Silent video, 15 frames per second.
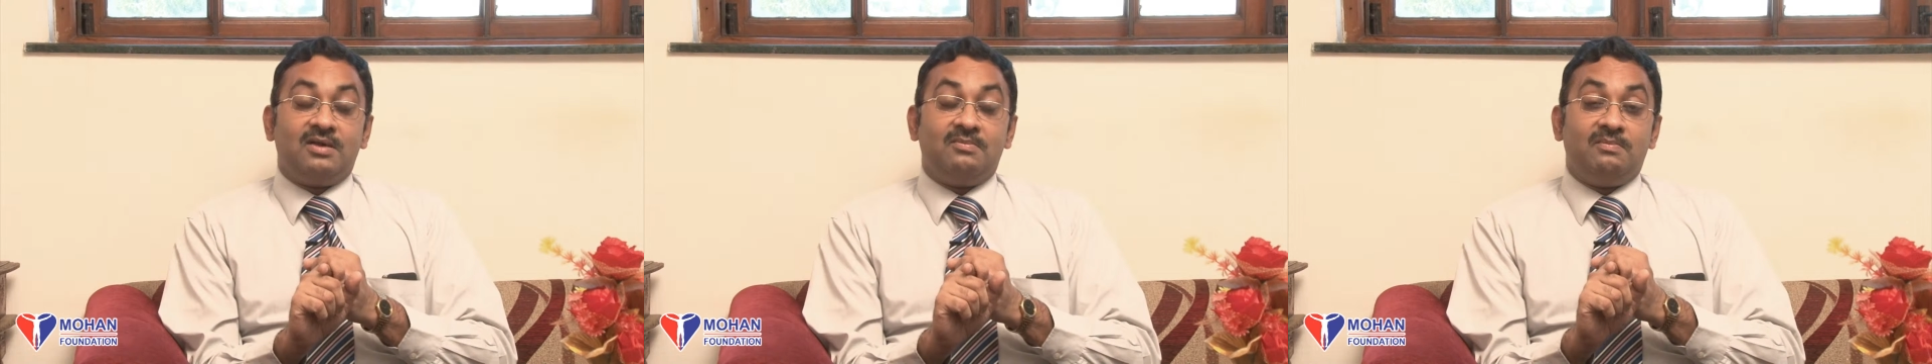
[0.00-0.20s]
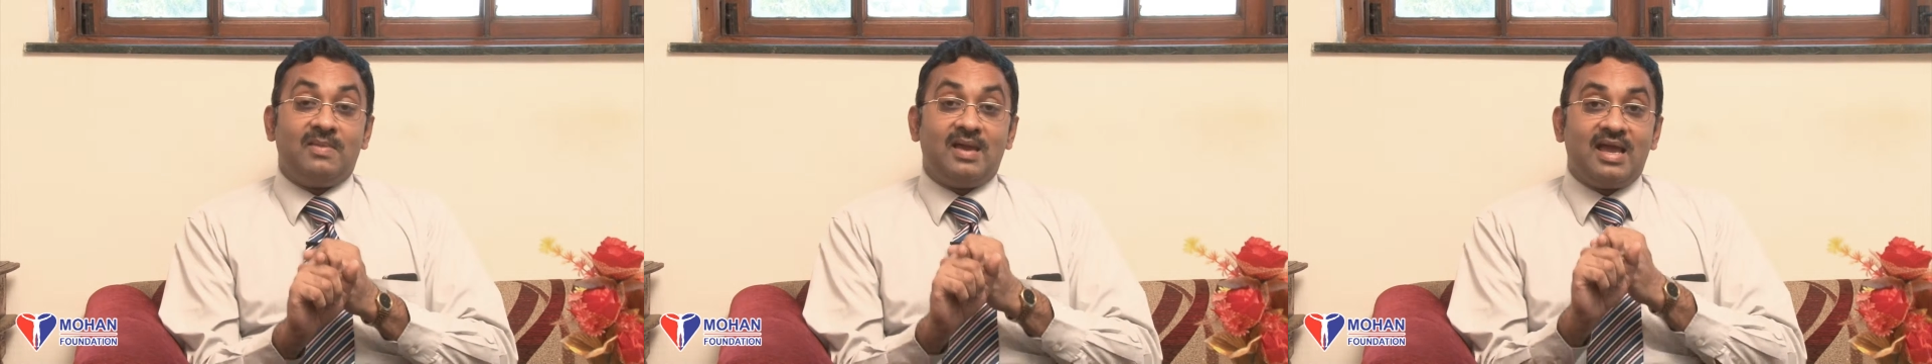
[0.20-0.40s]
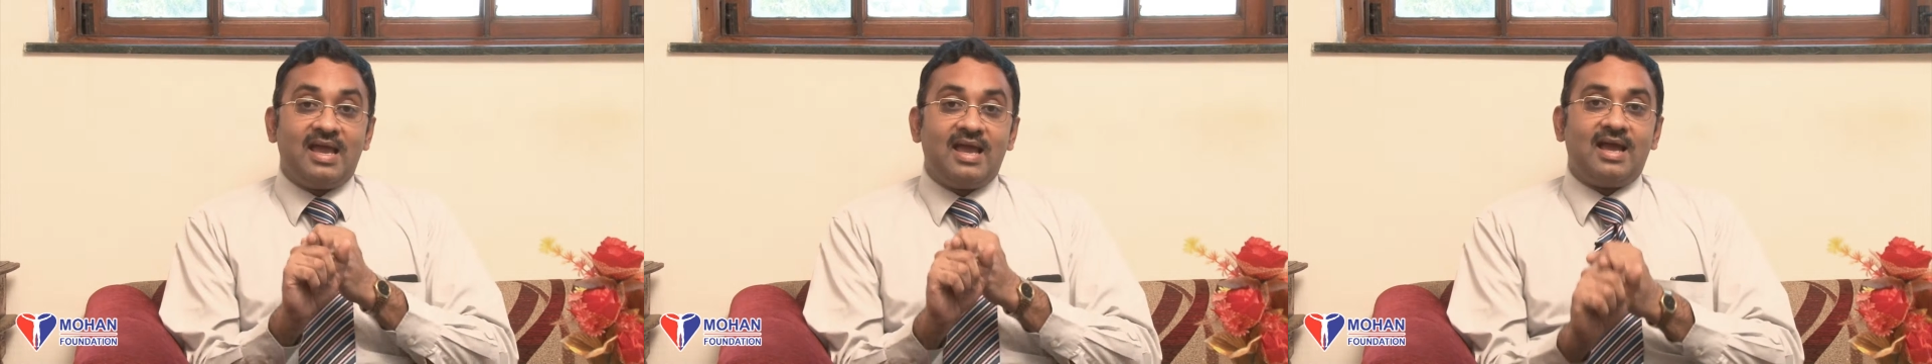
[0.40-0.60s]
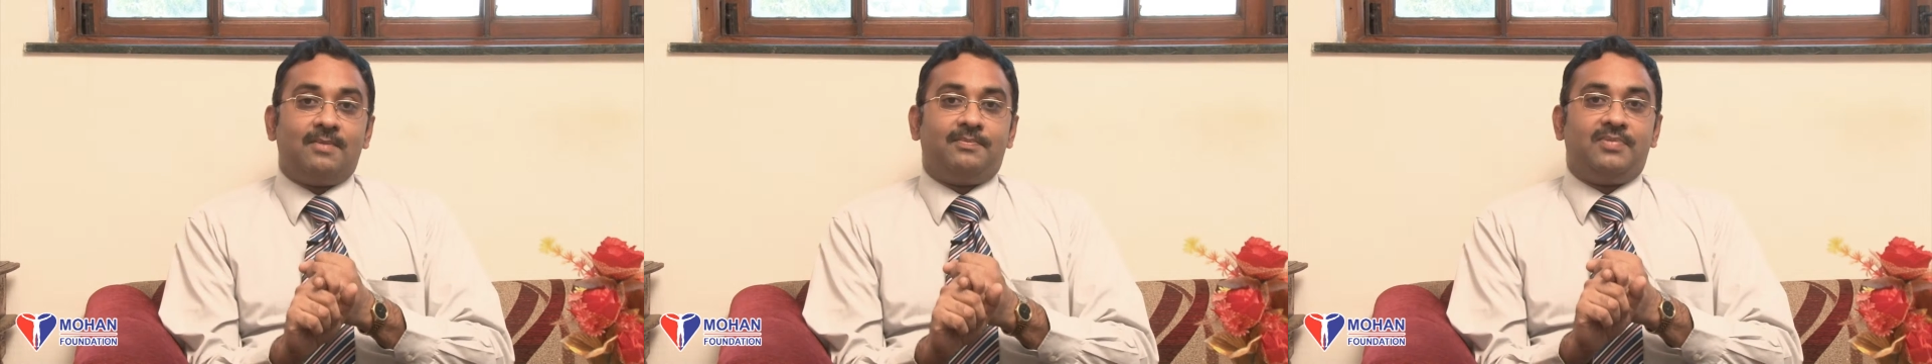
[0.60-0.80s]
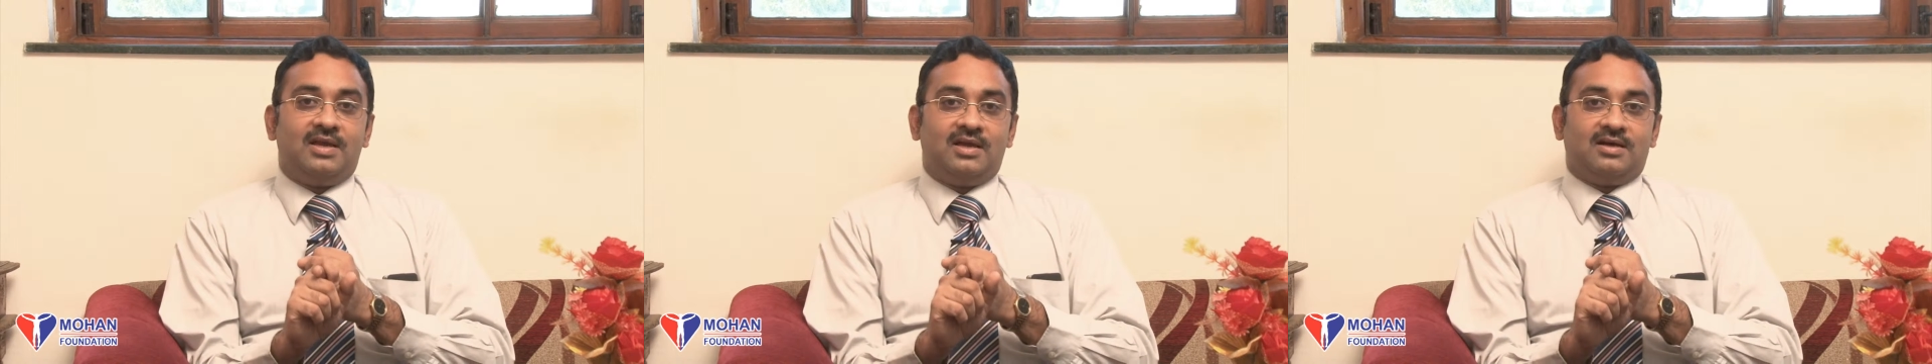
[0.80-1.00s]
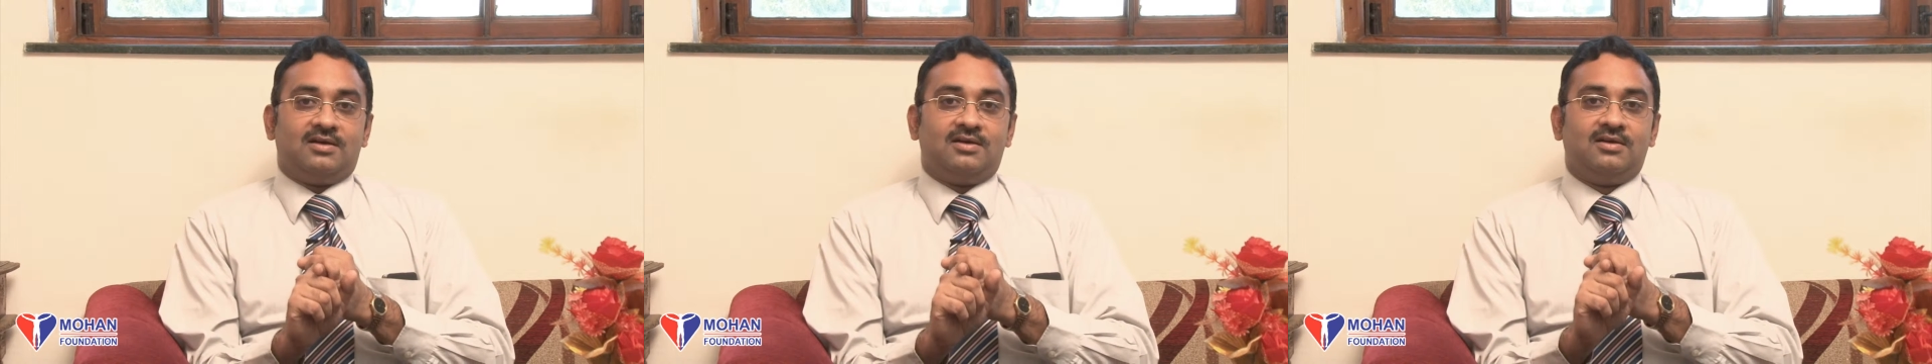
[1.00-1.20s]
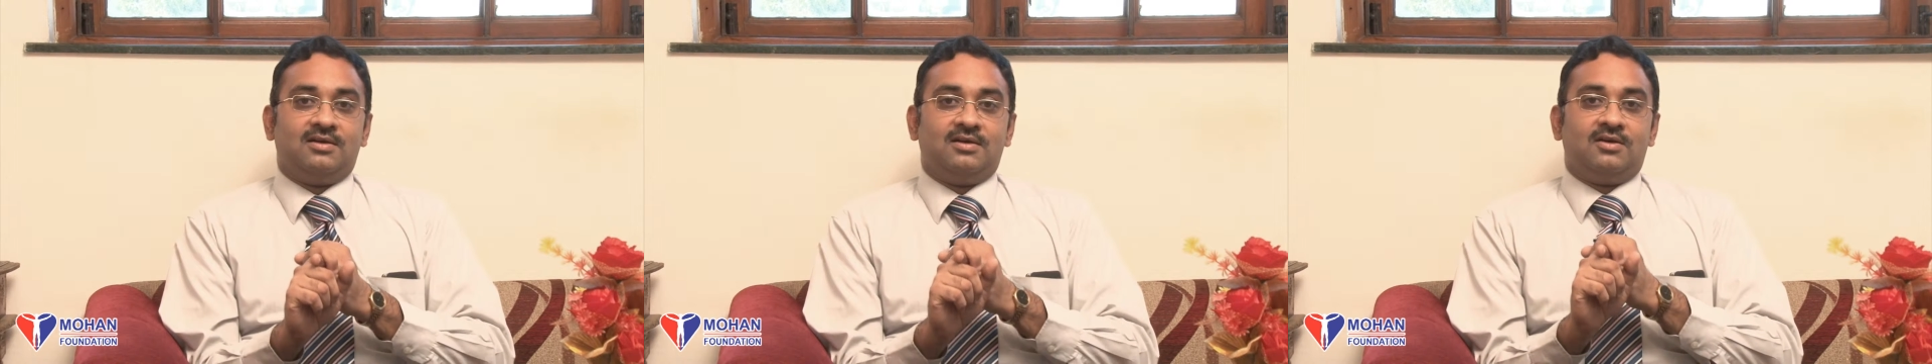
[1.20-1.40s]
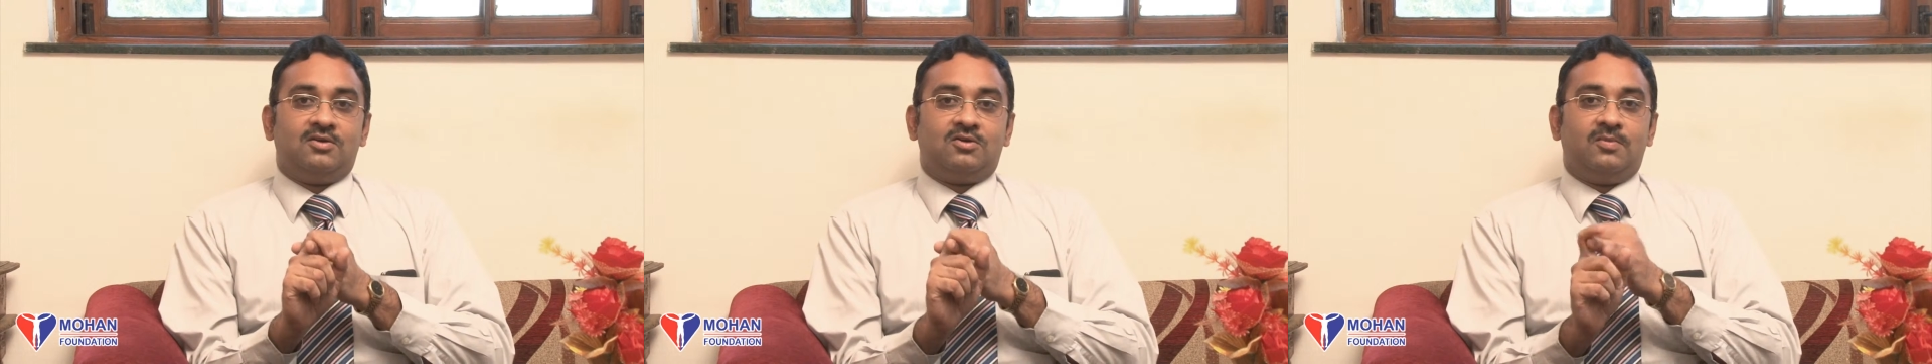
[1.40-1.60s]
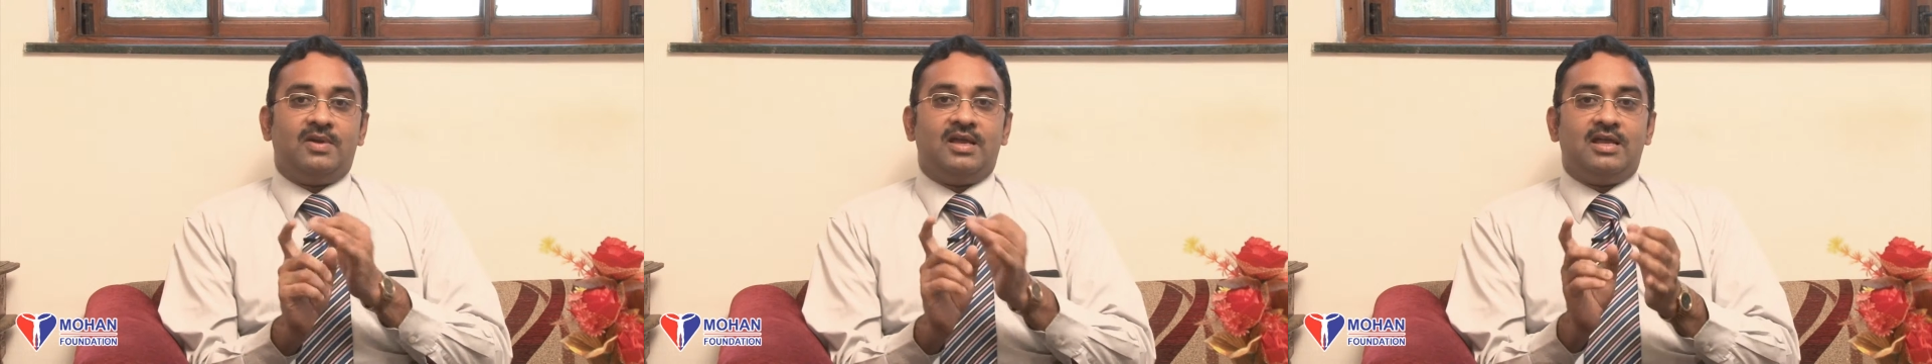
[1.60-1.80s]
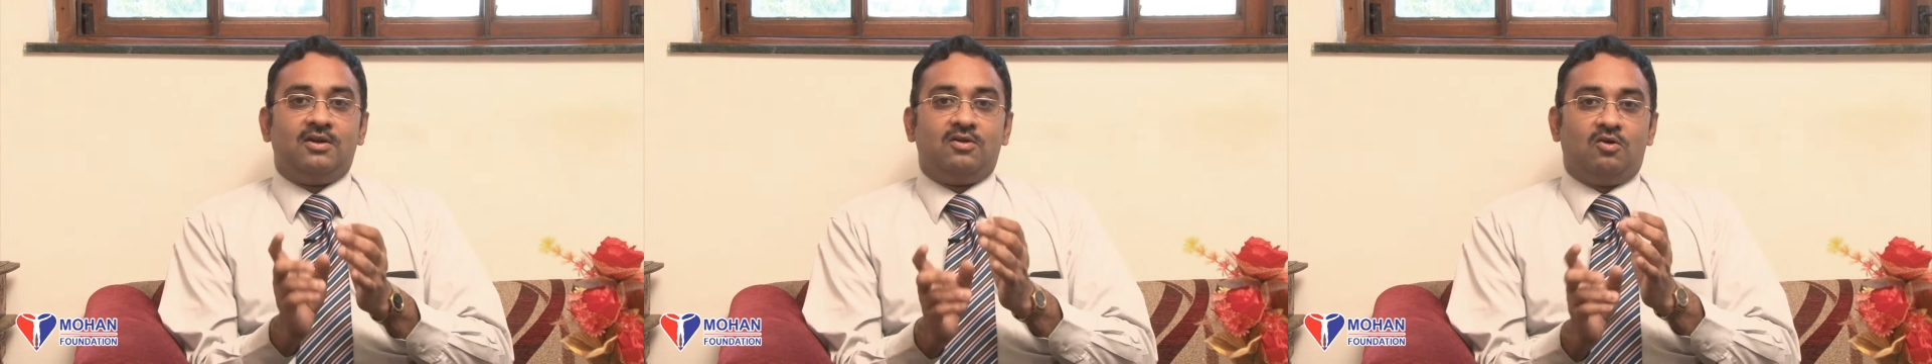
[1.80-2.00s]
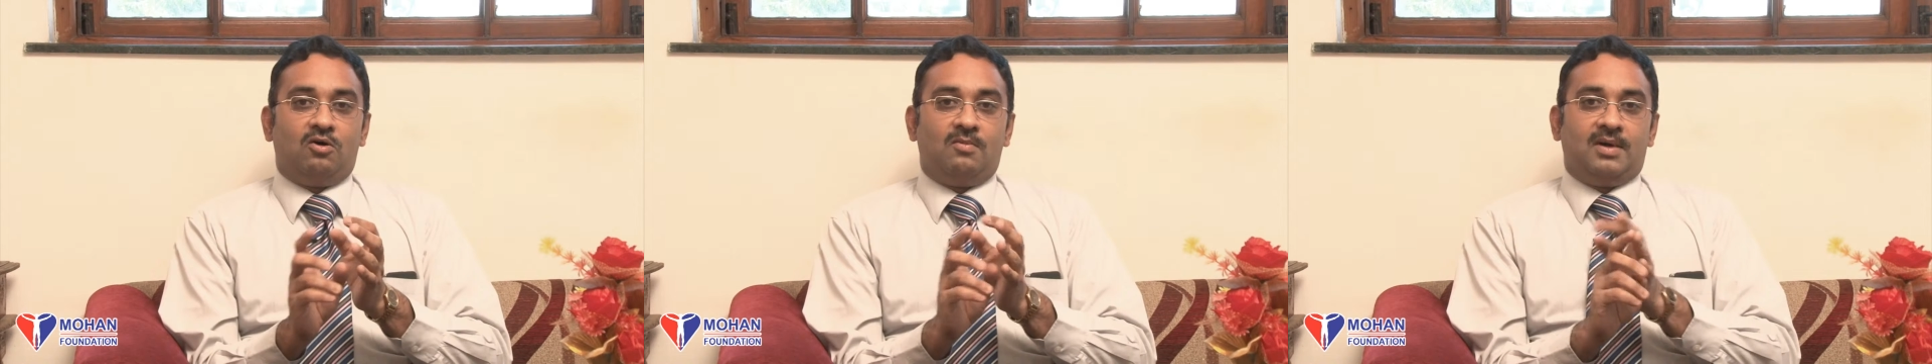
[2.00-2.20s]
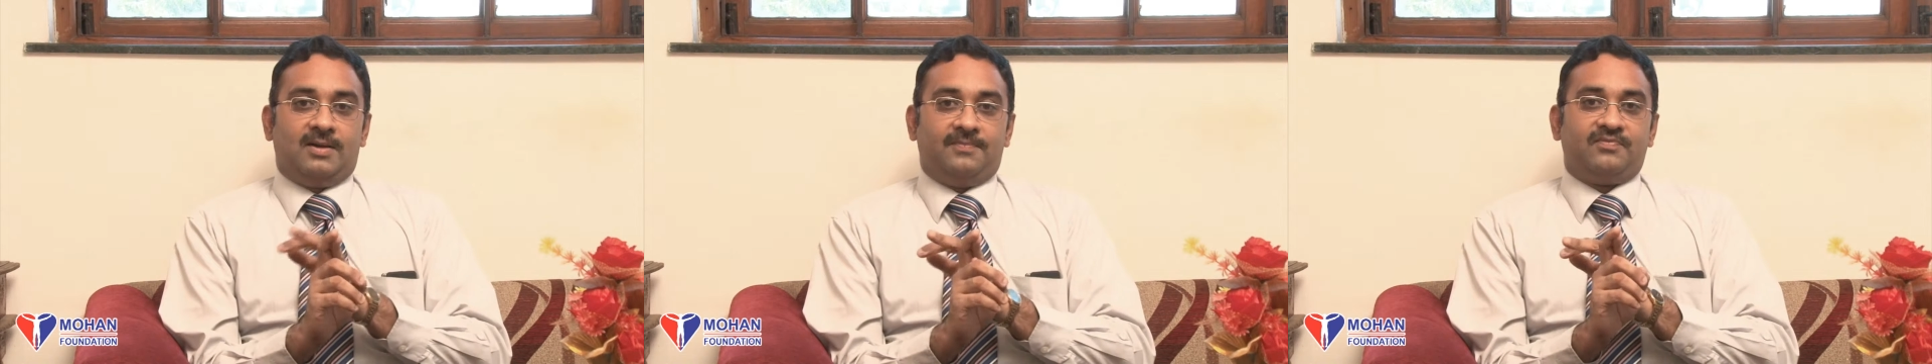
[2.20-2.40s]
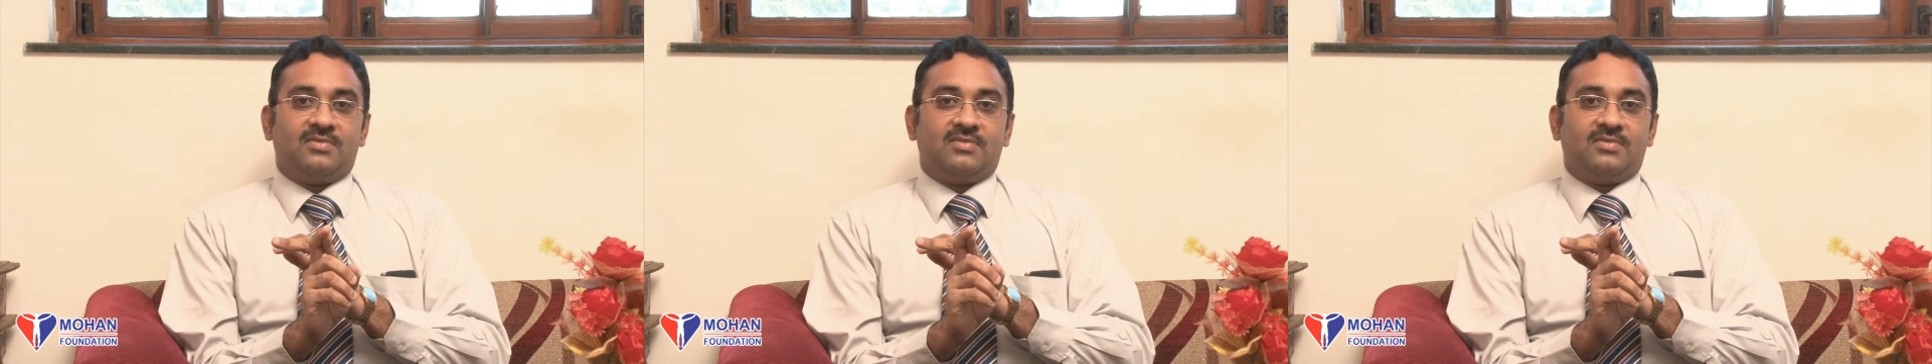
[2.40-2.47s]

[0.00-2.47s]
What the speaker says: may appear to be in coma